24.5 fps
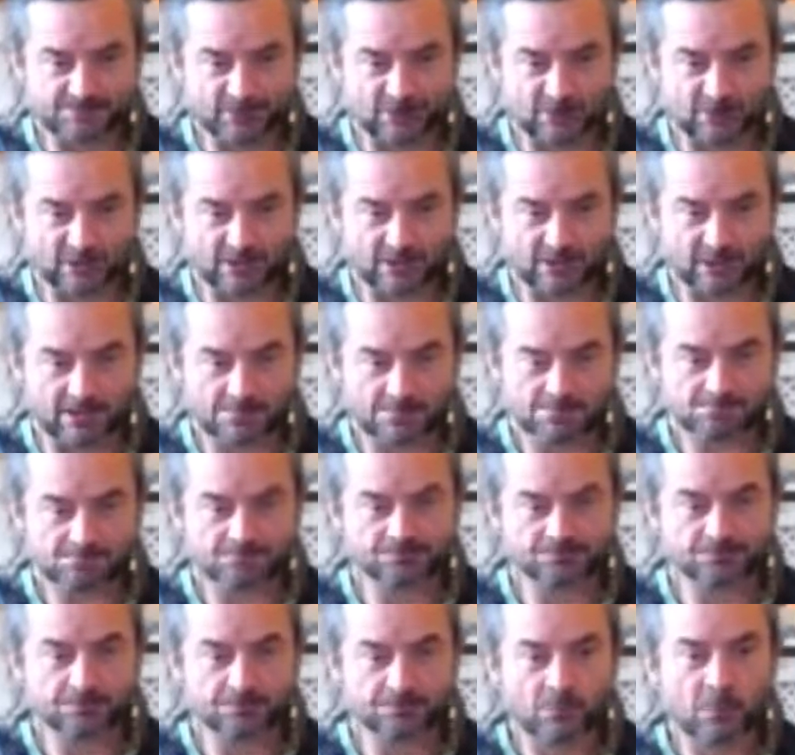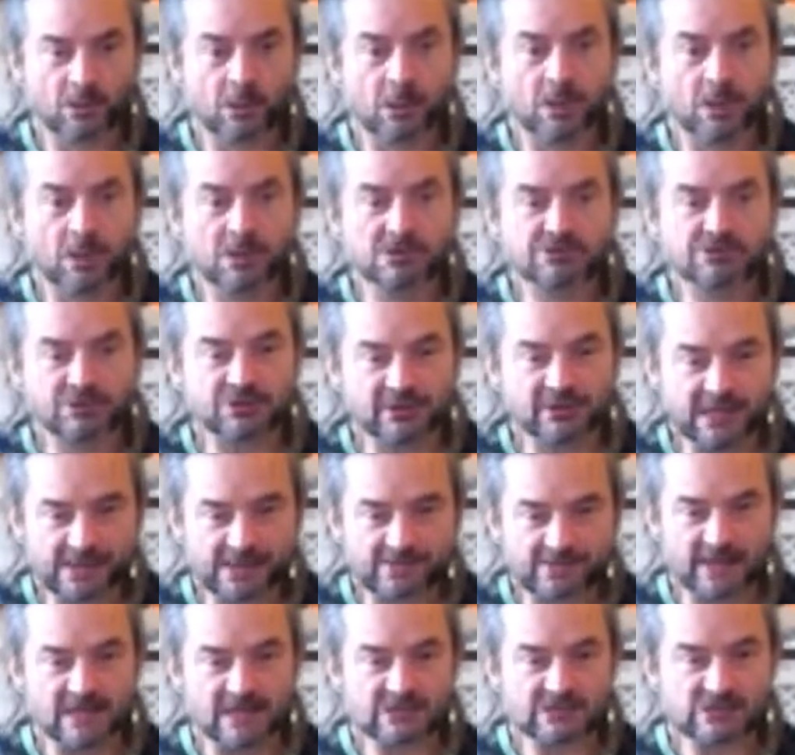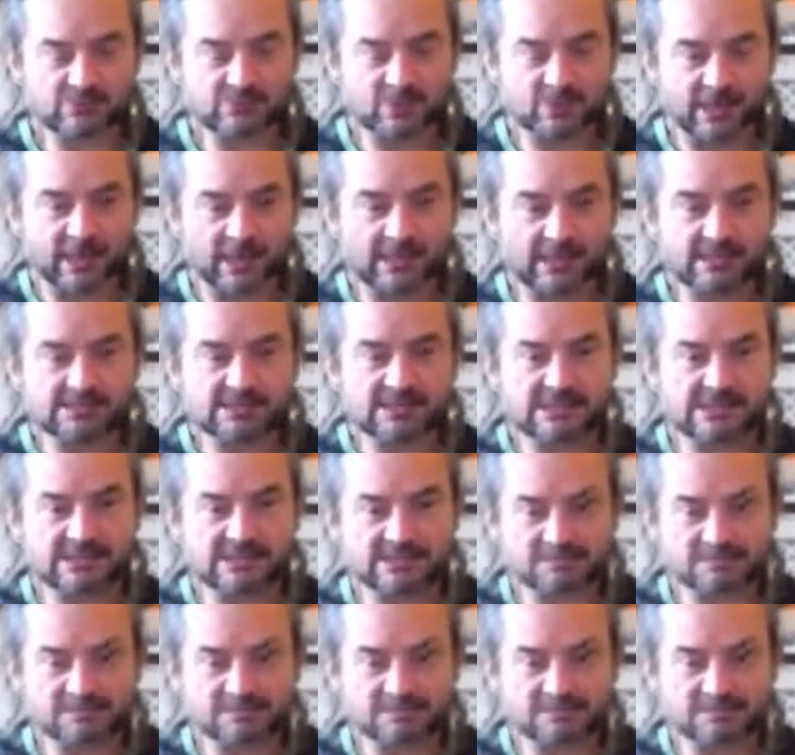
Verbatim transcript: Okay, to get that space,